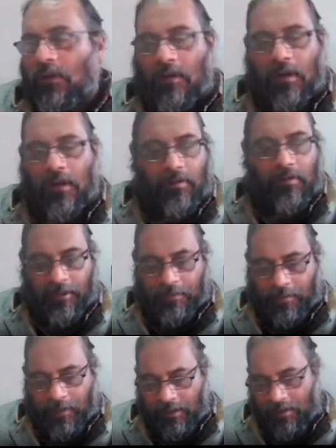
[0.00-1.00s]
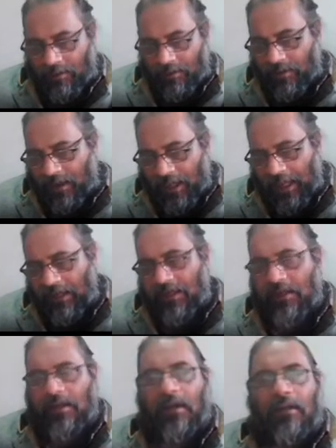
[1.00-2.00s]
Now if I
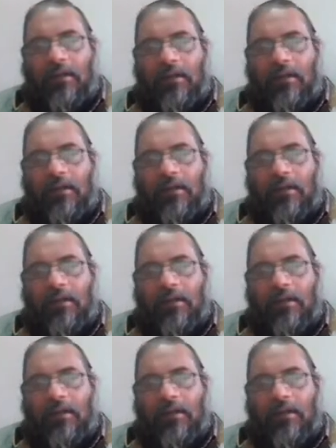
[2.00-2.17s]
extend